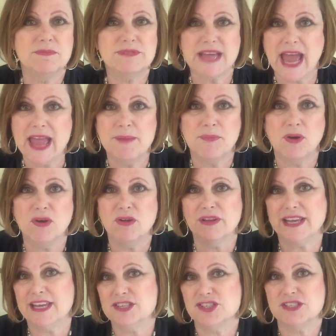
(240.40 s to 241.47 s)
room table,
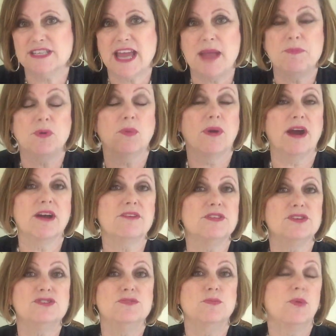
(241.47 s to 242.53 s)
kitchen table,
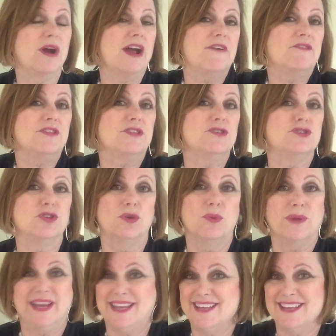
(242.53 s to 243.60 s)
wherever the
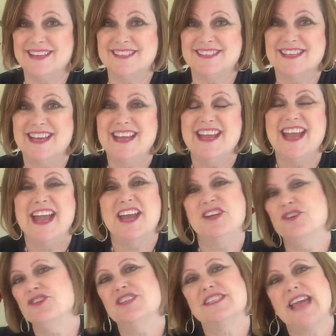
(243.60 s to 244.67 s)
jewelry is. And
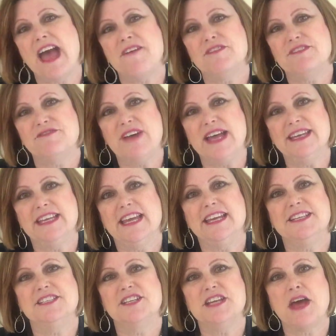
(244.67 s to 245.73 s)
you're just having fun
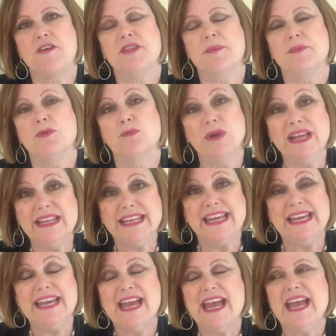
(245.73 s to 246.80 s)
getting to know them. And
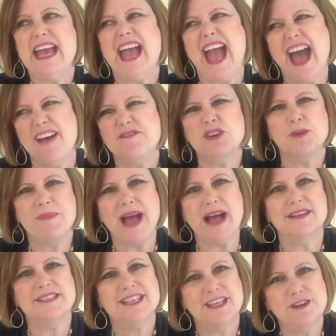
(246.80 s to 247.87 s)
really, after
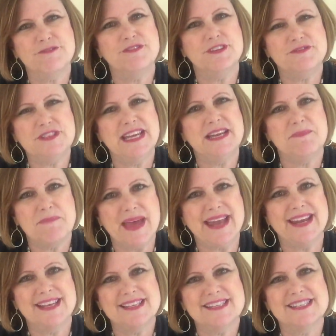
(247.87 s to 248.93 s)
about 10 or 15
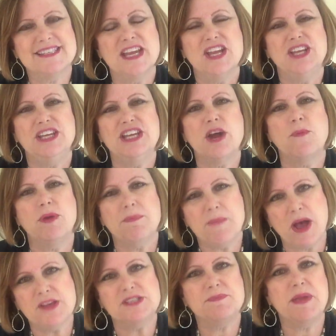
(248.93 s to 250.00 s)
minutes, you know, when
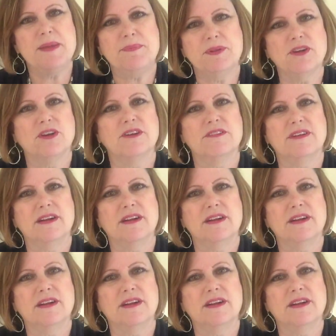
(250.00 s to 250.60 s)
most people